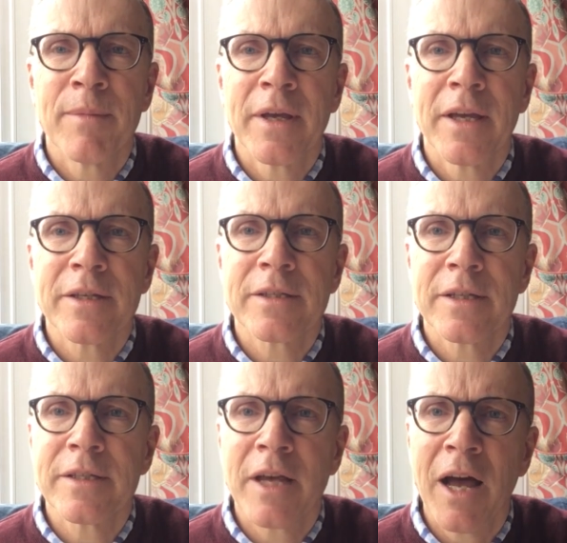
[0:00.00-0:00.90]

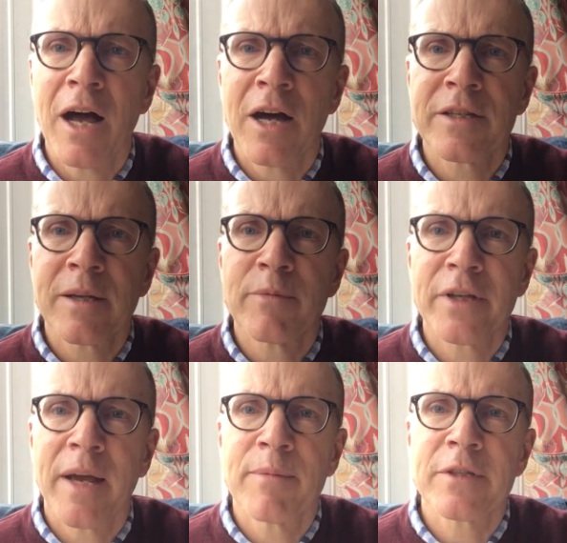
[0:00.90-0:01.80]
It's hard
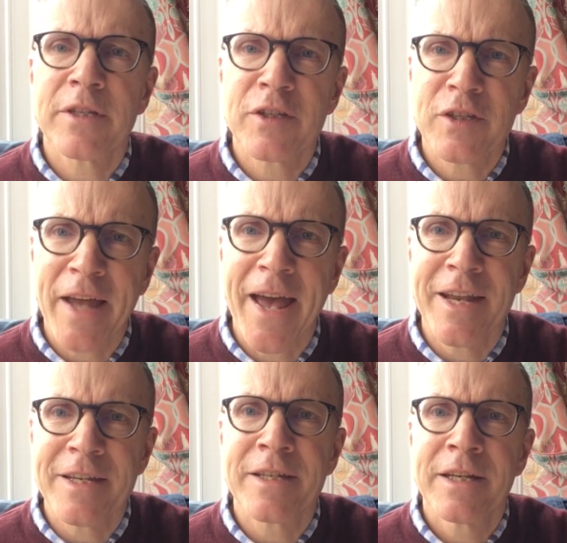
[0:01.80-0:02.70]
sometimes to
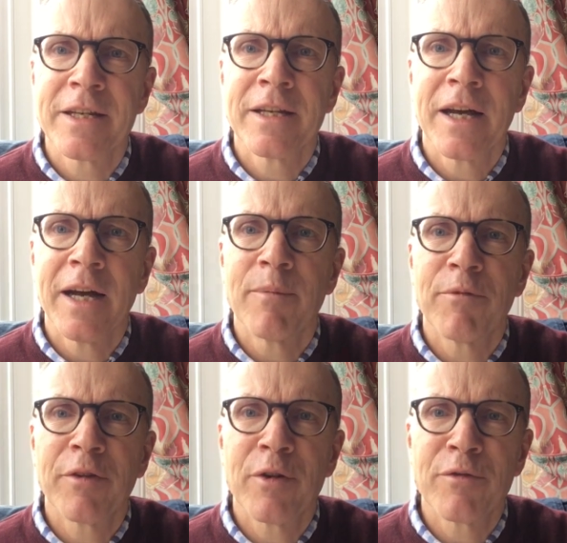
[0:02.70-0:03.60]
stand up
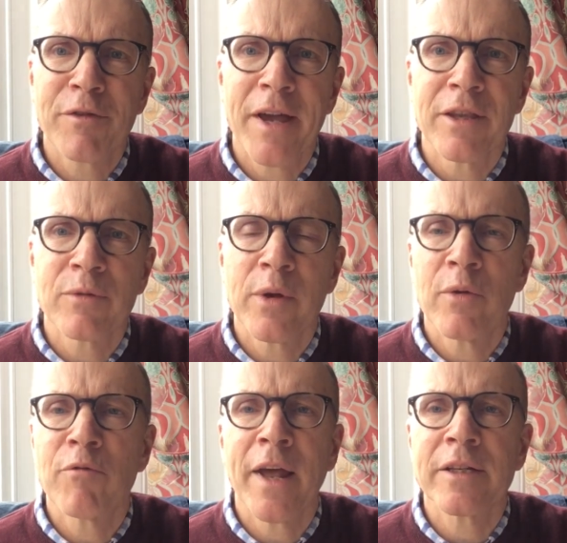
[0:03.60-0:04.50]
for your faith. We were
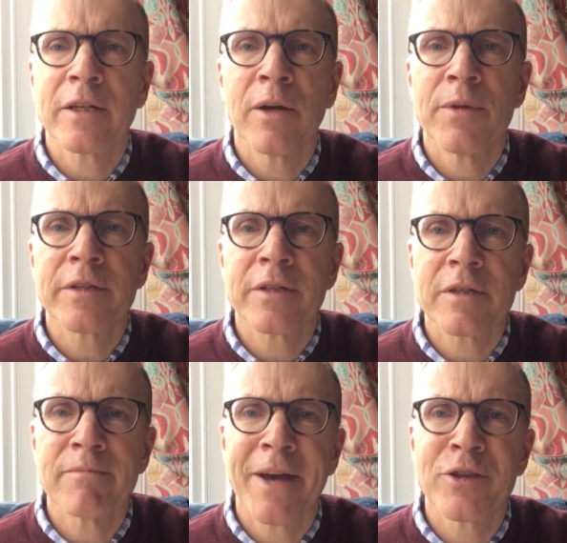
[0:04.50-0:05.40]
reflecting on this at
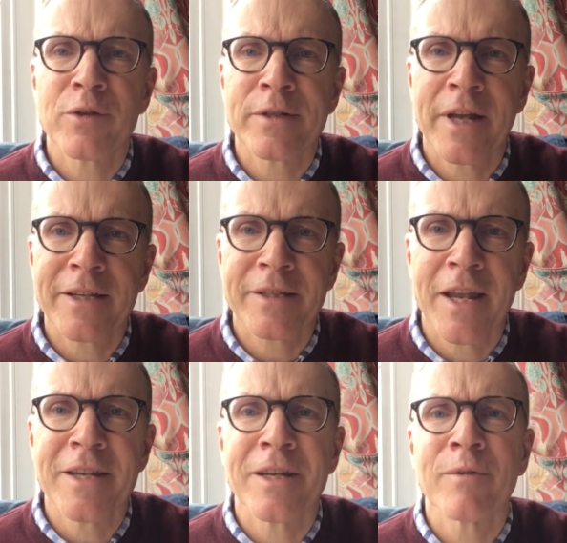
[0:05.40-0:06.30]
St Matthew's last
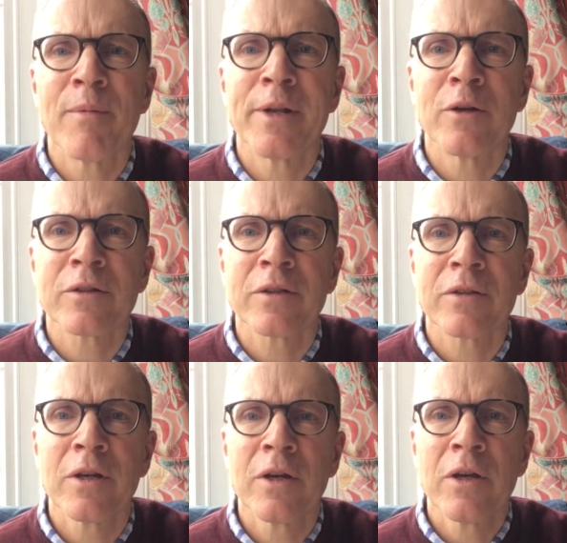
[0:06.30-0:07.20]
Sunday when we looked
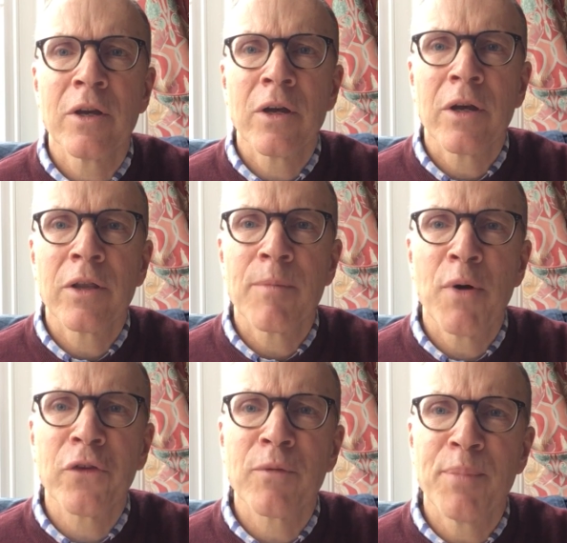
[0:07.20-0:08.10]
at the
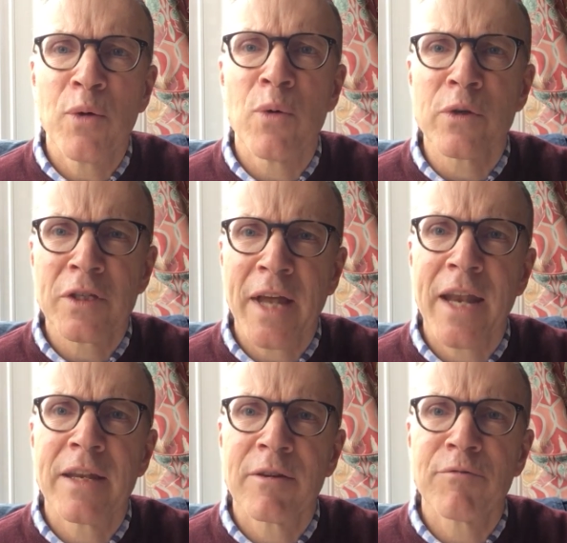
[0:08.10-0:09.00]
Apostle Paul
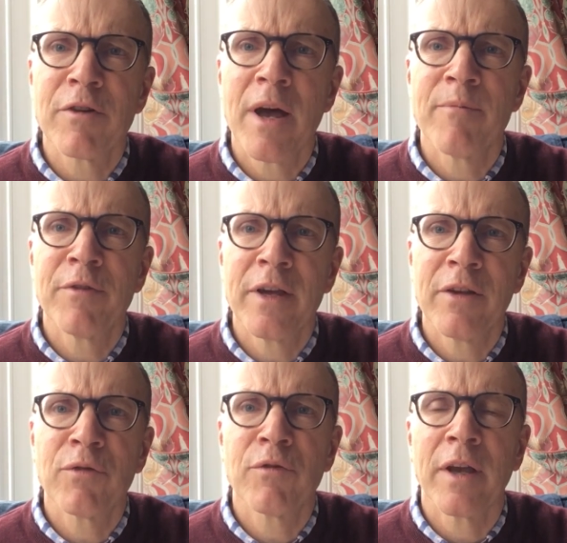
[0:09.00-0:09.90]
standing firm for
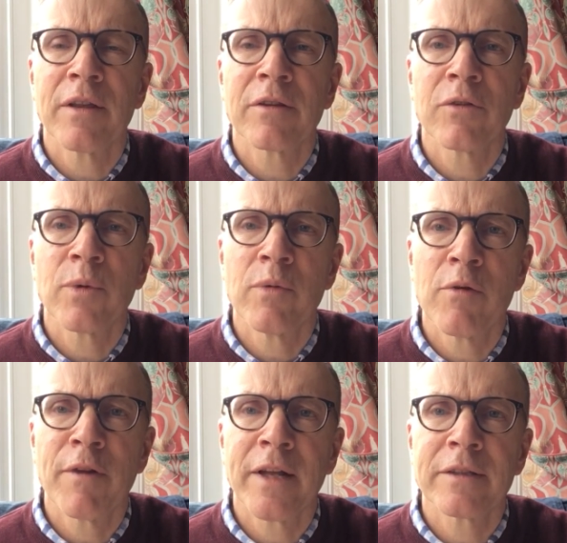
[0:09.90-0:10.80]
his faith, as we
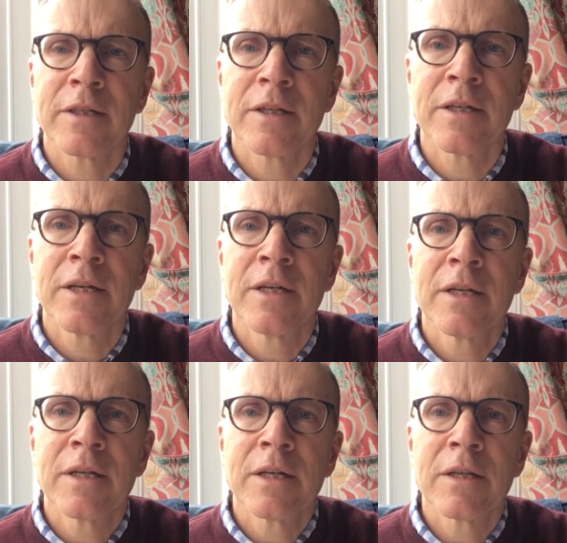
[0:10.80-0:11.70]
reflected in
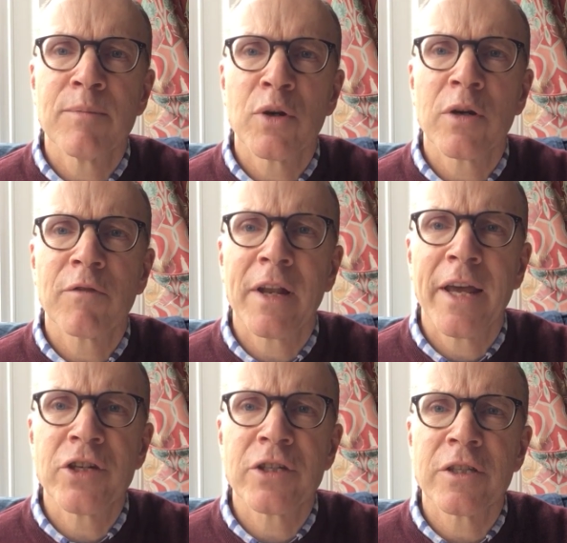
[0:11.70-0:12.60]
the book of
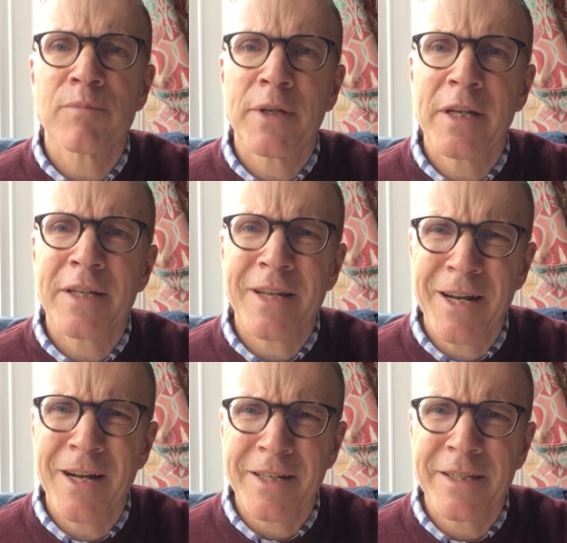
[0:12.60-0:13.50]
Galatians. But it is
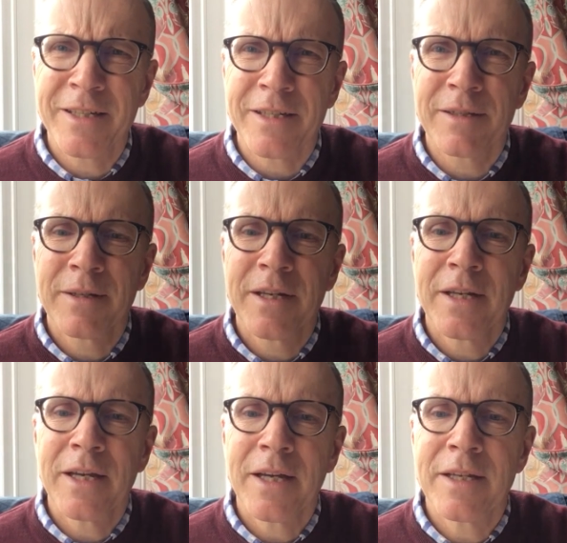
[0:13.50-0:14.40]
hard, isn't it?
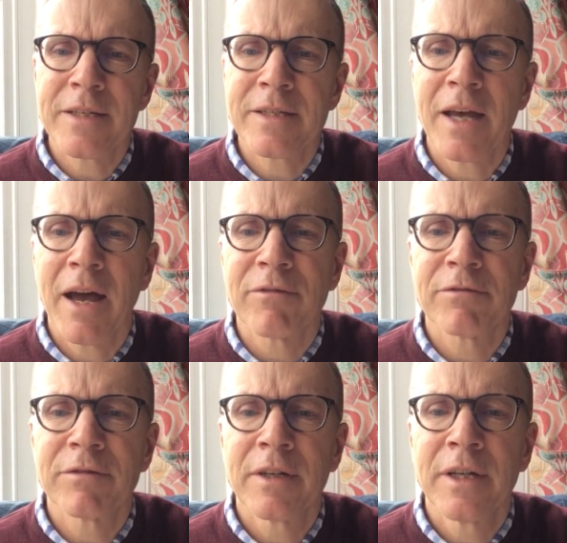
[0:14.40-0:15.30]
It is tough.